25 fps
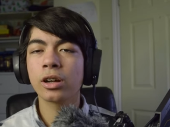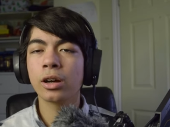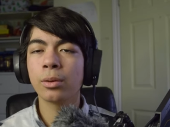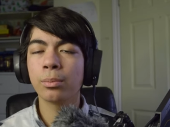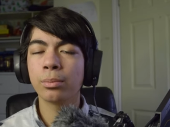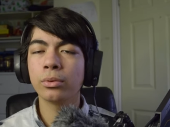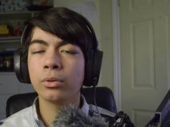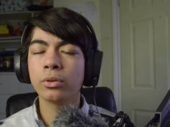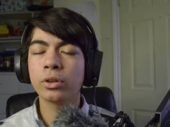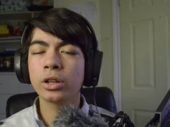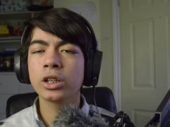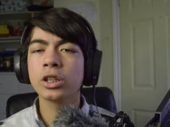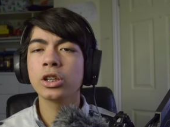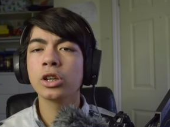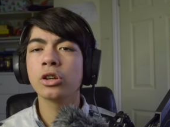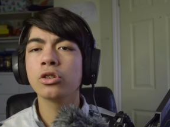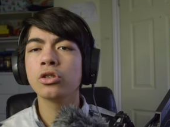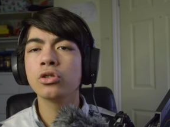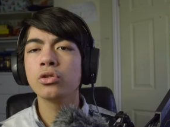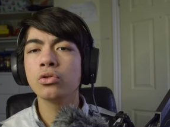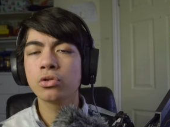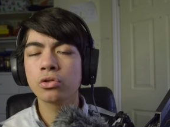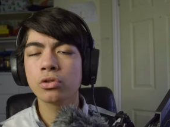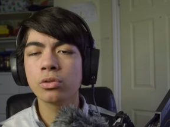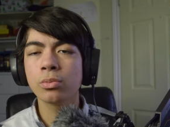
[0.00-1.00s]
uploading
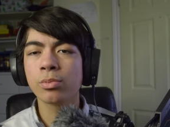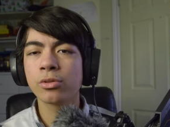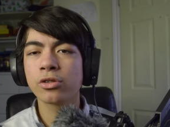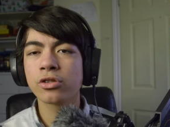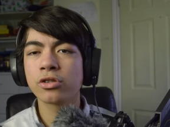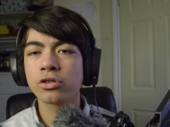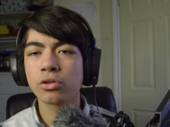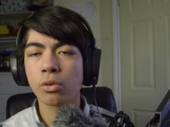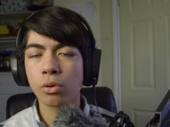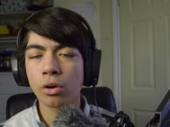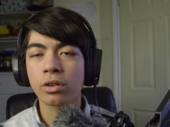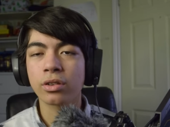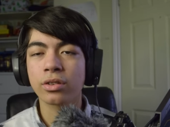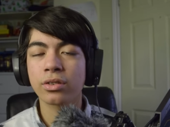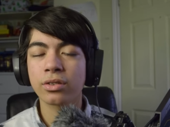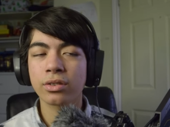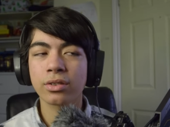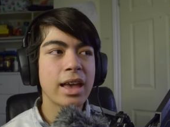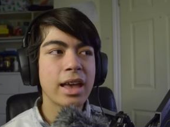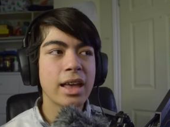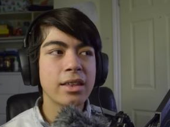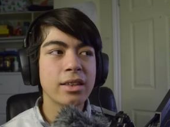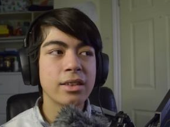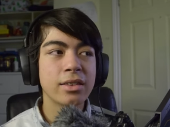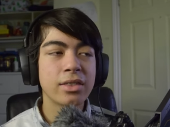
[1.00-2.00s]
YouTube
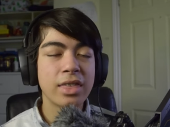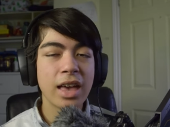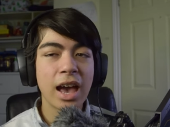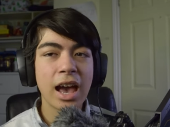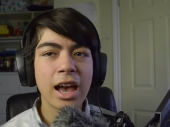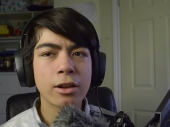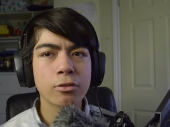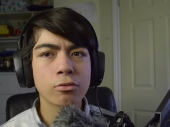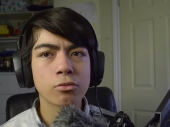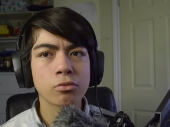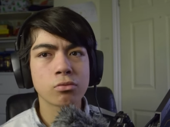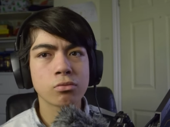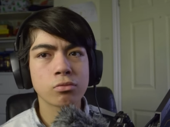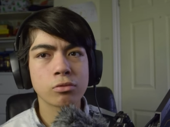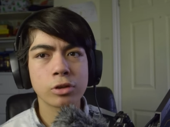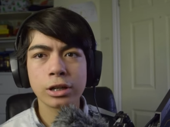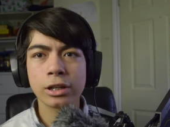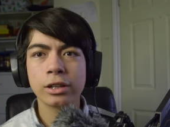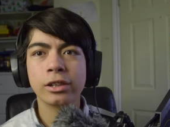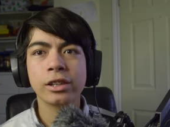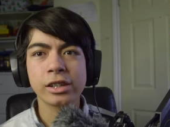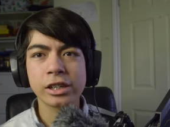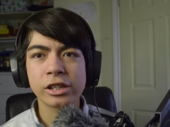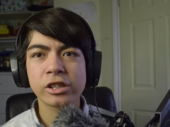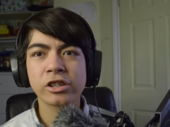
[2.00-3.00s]
Shorts. And that
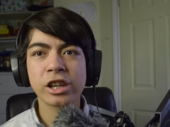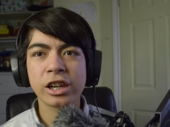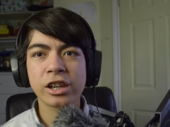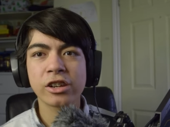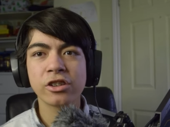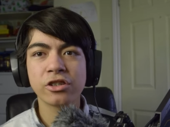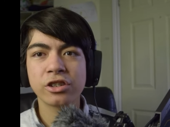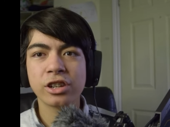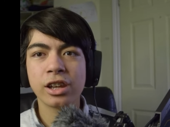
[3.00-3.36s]
really changed